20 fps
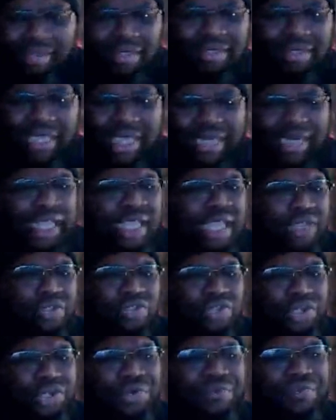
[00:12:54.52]
And then you
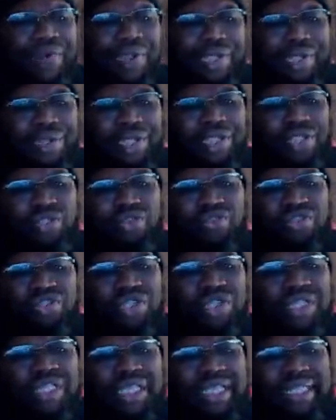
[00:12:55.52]
turn around and you
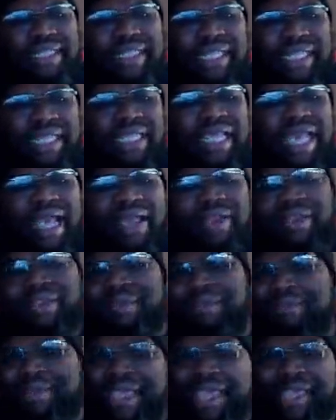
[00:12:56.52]
took Keith Lee out of
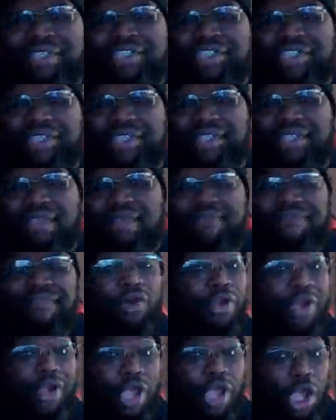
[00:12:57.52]
the match
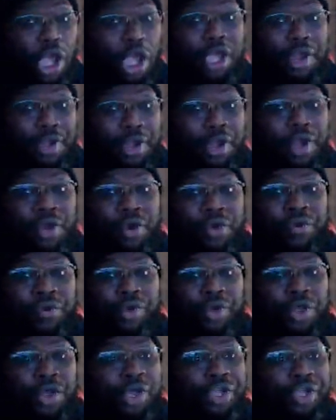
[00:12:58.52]
for an unknown
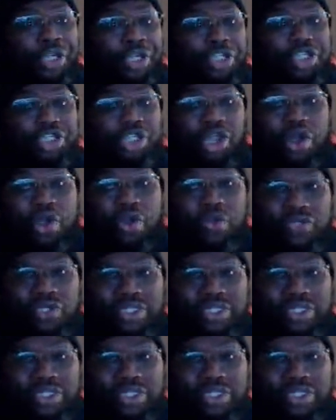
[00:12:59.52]
and undisclosed